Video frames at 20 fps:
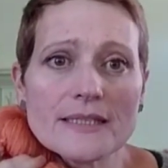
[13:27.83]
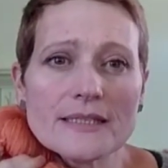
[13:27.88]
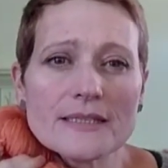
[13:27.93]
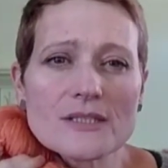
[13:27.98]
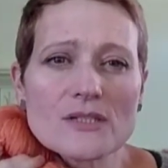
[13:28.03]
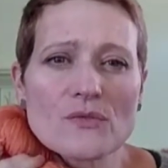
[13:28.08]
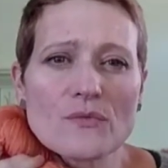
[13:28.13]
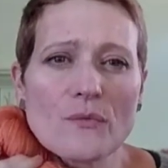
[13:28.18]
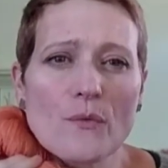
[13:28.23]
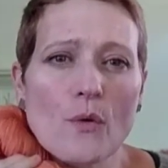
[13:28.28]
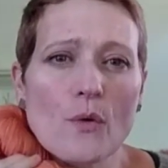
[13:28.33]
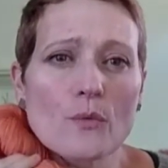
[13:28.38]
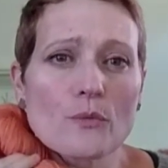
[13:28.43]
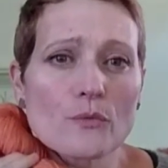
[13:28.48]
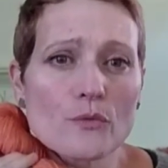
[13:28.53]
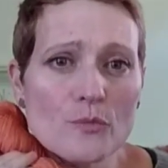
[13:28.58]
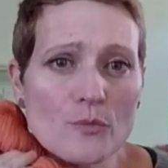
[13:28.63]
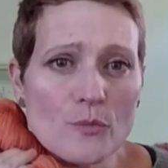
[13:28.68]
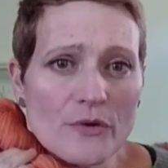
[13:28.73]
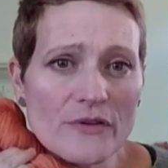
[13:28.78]
kits
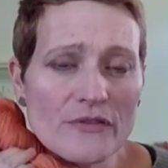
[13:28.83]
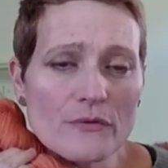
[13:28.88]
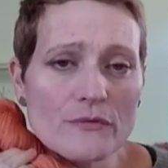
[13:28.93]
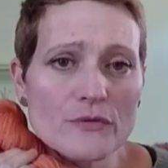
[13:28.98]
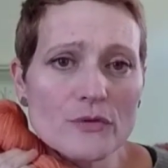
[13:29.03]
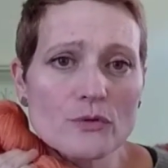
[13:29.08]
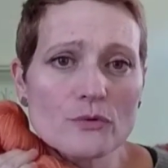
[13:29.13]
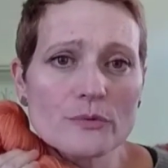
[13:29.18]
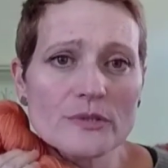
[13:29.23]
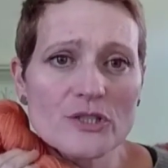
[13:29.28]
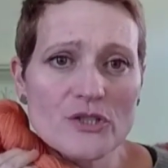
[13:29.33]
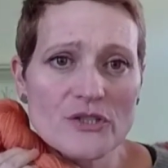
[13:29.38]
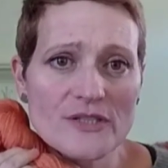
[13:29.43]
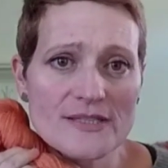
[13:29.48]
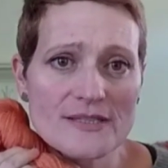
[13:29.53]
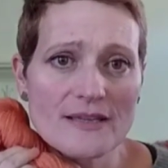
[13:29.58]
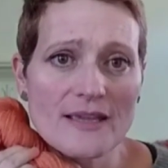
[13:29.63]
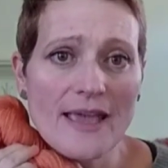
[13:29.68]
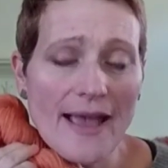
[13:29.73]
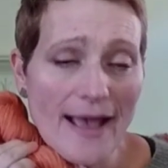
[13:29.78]
for Room with a View,
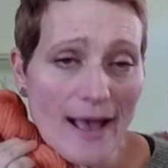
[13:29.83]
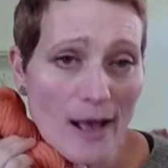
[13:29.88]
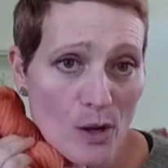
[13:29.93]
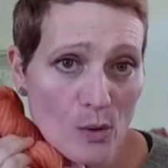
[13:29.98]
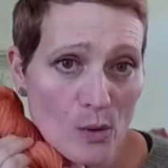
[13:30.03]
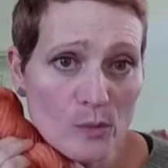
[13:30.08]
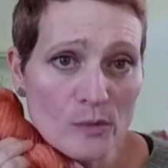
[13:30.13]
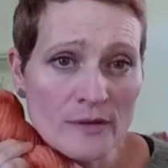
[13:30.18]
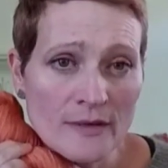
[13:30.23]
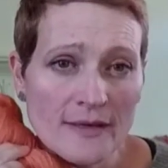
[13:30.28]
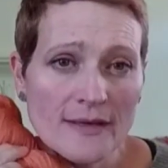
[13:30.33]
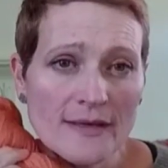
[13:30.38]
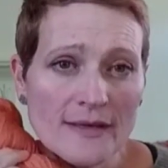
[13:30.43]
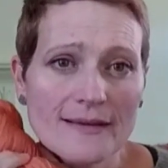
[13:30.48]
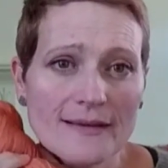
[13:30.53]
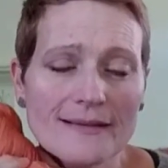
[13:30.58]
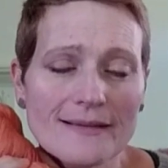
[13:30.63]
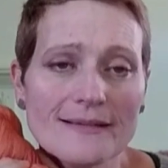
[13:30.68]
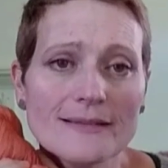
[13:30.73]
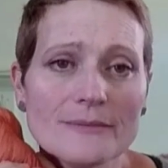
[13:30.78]
which is a cowl.
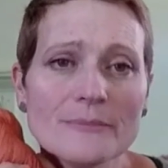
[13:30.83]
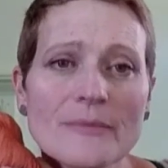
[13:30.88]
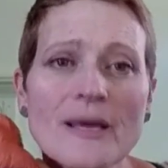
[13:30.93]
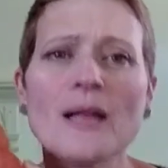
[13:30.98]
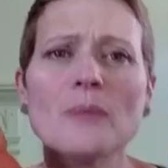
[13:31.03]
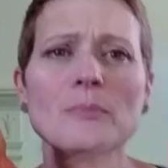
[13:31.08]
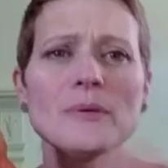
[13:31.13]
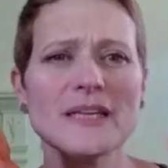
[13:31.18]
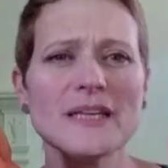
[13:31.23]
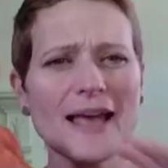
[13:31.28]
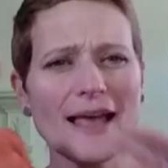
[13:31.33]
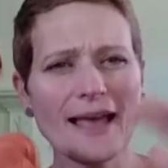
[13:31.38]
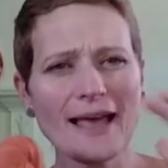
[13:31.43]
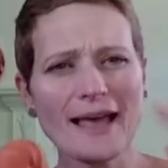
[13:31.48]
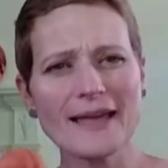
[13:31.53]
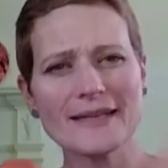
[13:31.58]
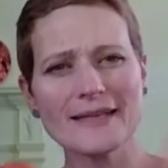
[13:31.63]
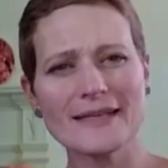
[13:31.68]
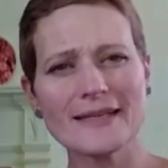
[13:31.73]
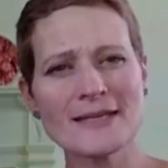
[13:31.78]
I'll be
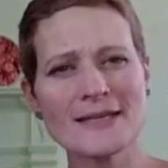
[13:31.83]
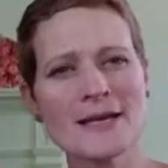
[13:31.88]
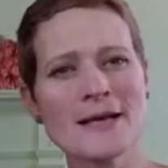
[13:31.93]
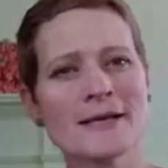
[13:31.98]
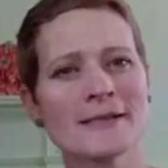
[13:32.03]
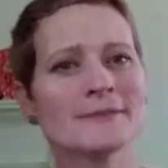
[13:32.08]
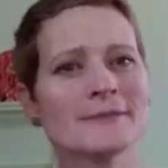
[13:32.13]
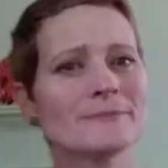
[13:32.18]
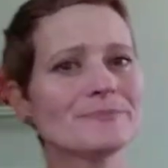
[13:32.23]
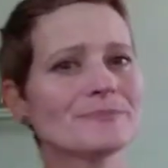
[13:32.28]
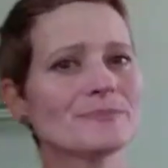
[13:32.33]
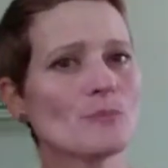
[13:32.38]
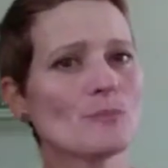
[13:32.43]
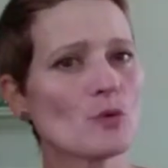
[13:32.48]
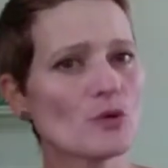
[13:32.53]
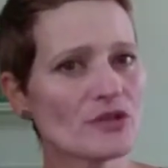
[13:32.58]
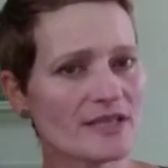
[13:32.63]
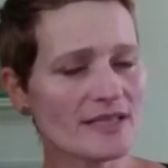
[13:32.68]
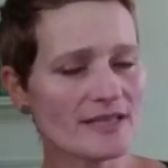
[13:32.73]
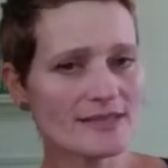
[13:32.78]
adding
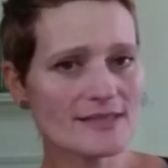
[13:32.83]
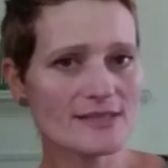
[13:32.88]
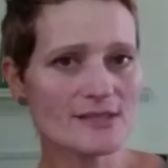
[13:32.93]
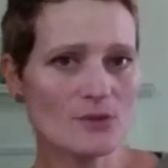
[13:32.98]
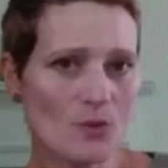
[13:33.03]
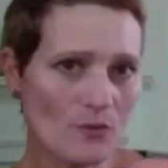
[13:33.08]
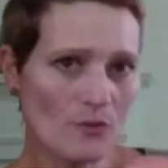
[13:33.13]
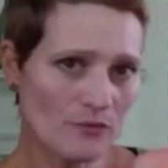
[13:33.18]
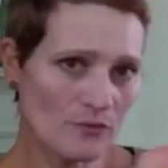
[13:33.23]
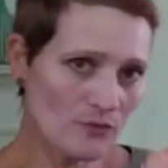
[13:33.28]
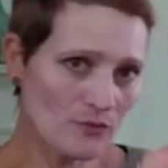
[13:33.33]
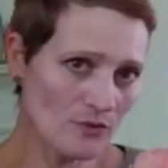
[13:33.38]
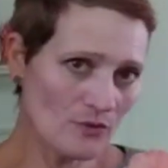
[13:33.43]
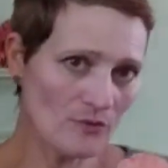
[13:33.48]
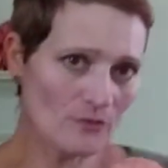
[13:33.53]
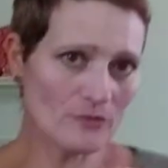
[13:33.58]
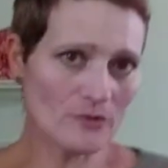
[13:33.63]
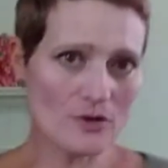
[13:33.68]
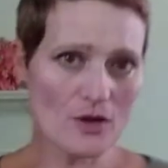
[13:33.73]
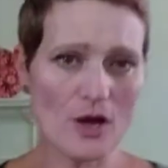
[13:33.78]
more kits over
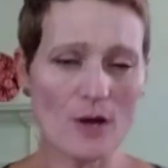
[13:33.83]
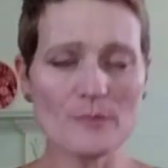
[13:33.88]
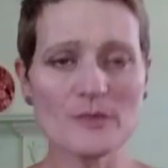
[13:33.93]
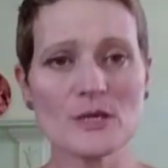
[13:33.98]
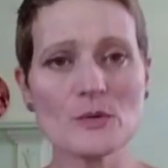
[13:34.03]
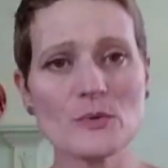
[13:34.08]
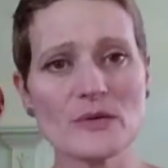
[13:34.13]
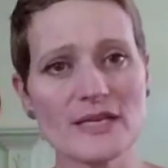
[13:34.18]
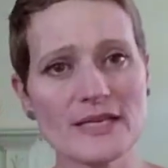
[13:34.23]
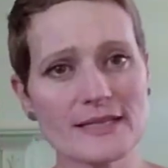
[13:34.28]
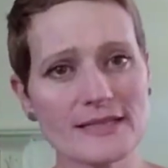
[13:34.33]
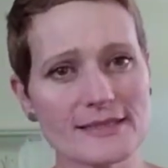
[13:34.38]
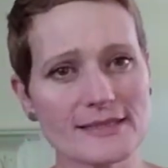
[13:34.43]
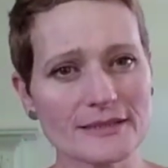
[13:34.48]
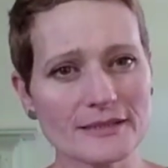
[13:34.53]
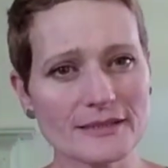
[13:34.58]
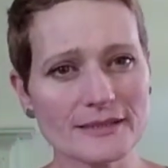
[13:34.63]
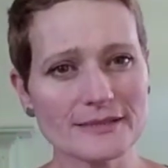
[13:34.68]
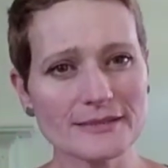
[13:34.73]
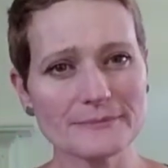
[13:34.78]
the coming
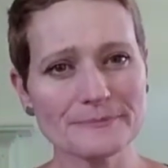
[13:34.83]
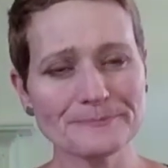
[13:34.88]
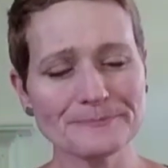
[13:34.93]
weeks.